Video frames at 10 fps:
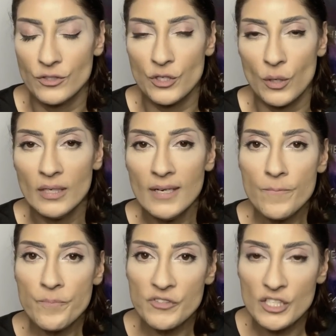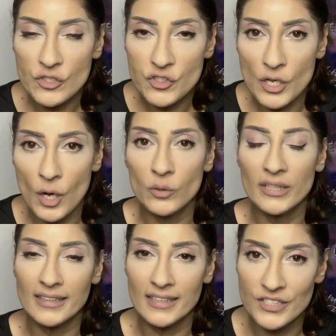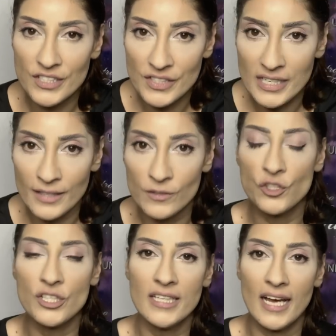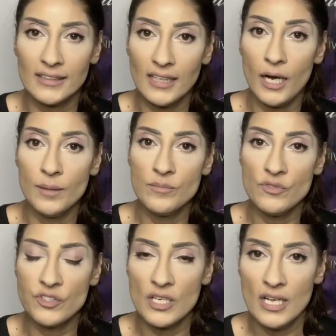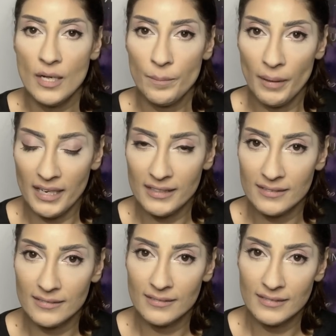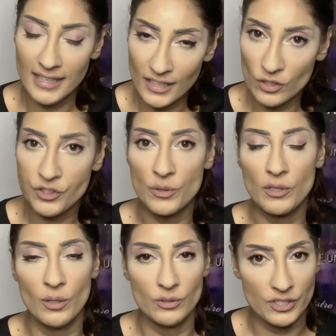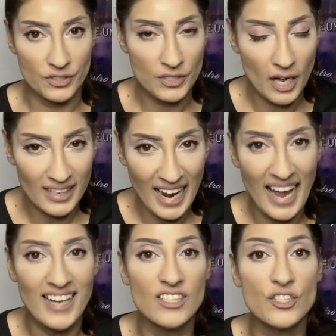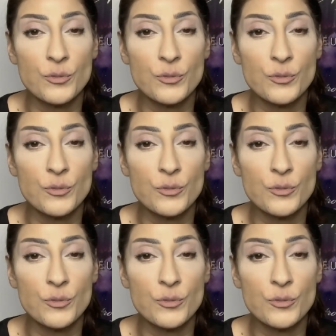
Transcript: So just know that this is an energy that comes, but it also goes. It's not as